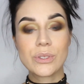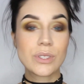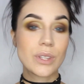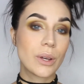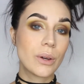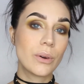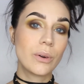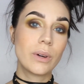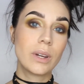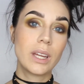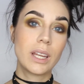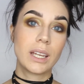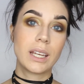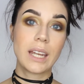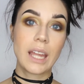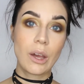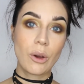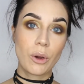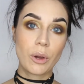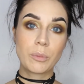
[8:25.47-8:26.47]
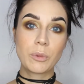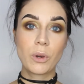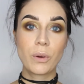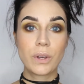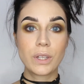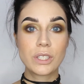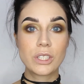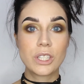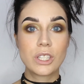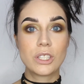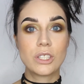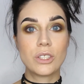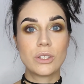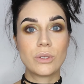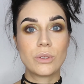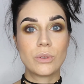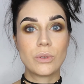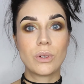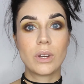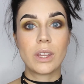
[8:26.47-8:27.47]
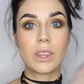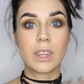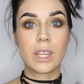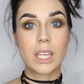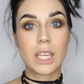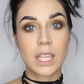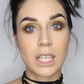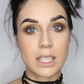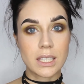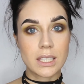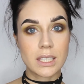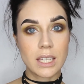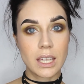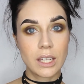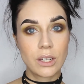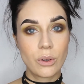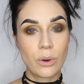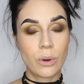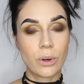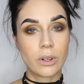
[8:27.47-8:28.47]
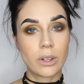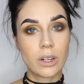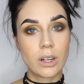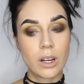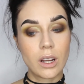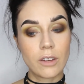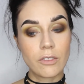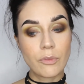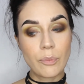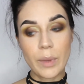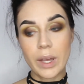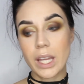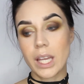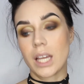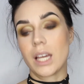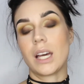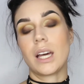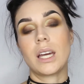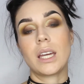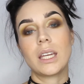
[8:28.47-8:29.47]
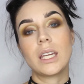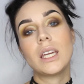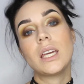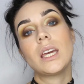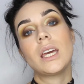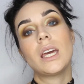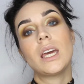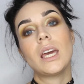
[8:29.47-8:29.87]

So now I'm going to do the inside corner of my eye,